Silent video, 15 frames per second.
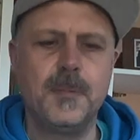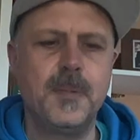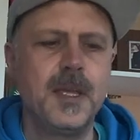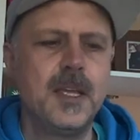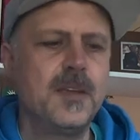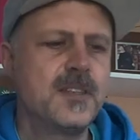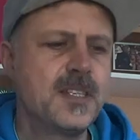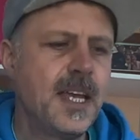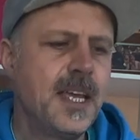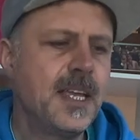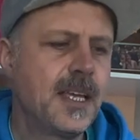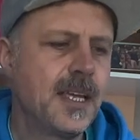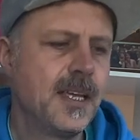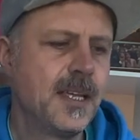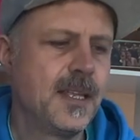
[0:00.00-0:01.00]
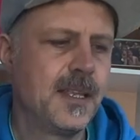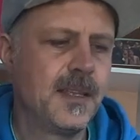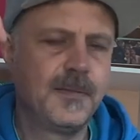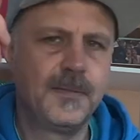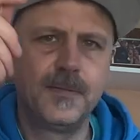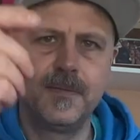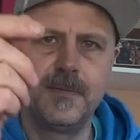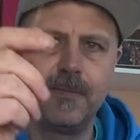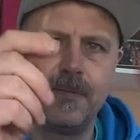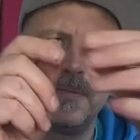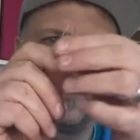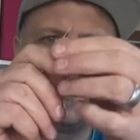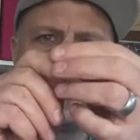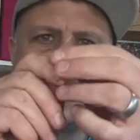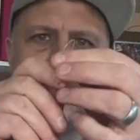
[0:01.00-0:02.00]
But you take
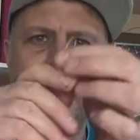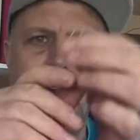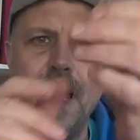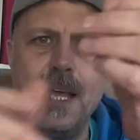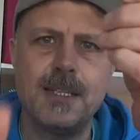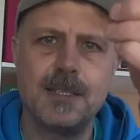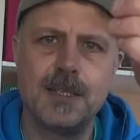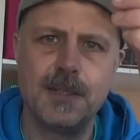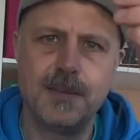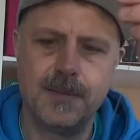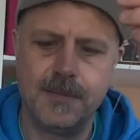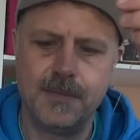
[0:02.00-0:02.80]
that,